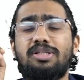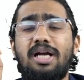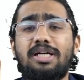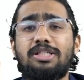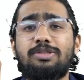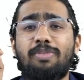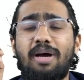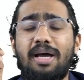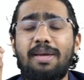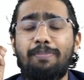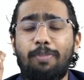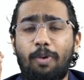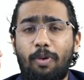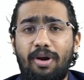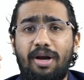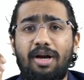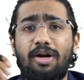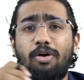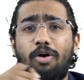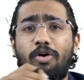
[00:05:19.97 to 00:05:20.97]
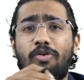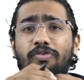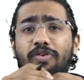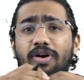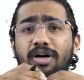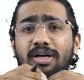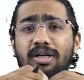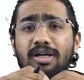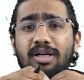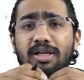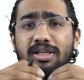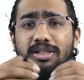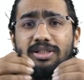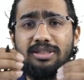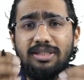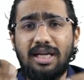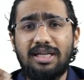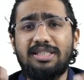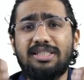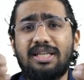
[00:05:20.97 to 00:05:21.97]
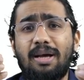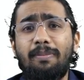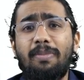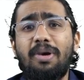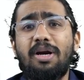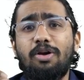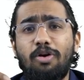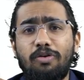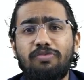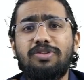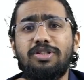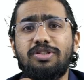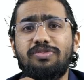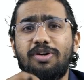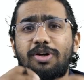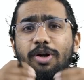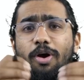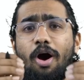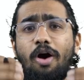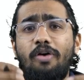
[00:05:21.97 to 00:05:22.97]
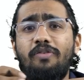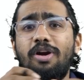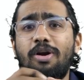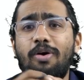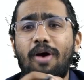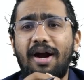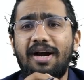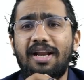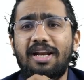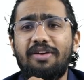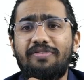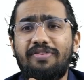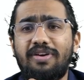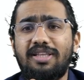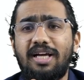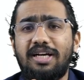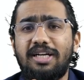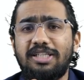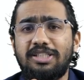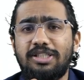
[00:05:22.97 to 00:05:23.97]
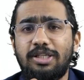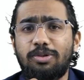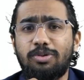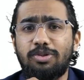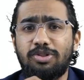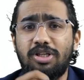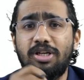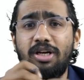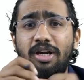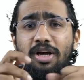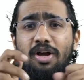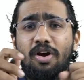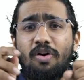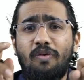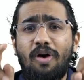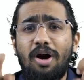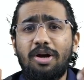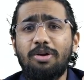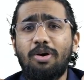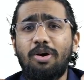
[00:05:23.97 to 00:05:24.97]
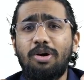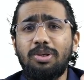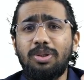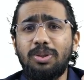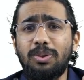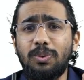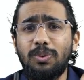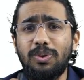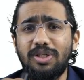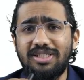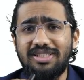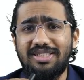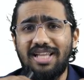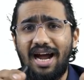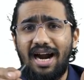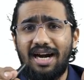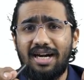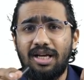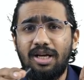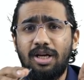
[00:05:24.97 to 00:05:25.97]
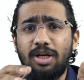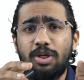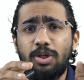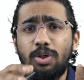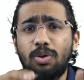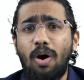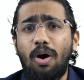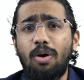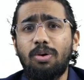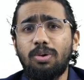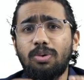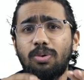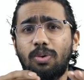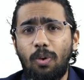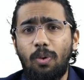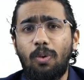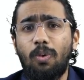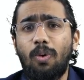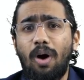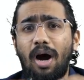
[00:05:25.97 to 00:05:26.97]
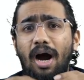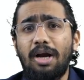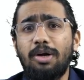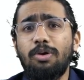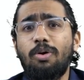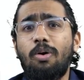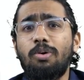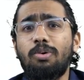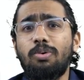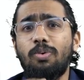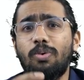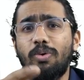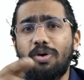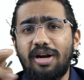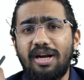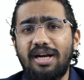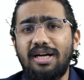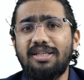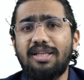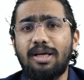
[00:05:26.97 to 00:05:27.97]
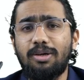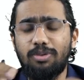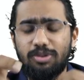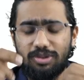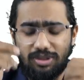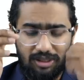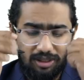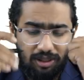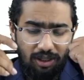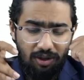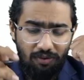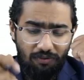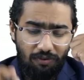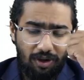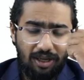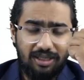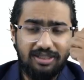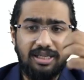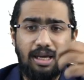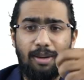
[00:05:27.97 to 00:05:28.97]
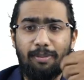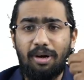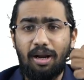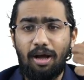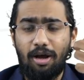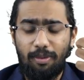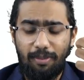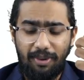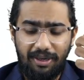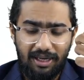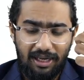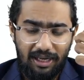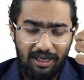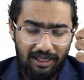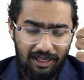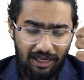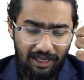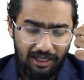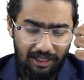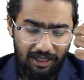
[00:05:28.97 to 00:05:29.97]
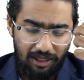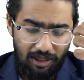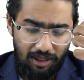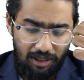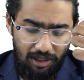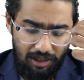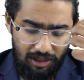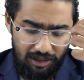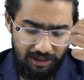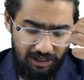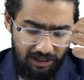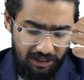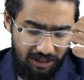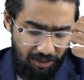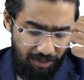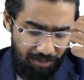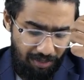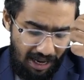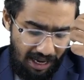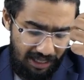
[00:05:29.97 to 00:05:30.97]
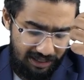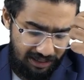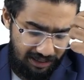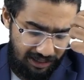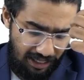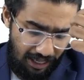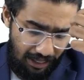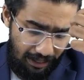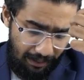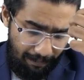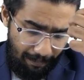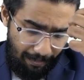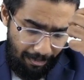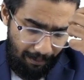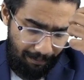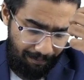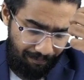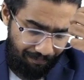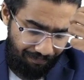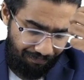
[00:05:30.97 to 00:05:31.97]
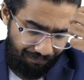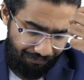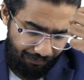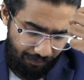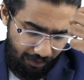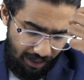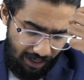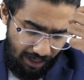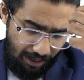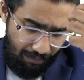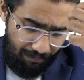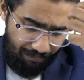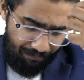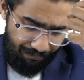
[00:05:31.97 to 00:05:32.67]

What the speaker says: That's my point of that summary of this video. How will you identify that easy question? What you have to do is that you have to go and you have to read the question. For example, I will be telling like just imagine that, okay.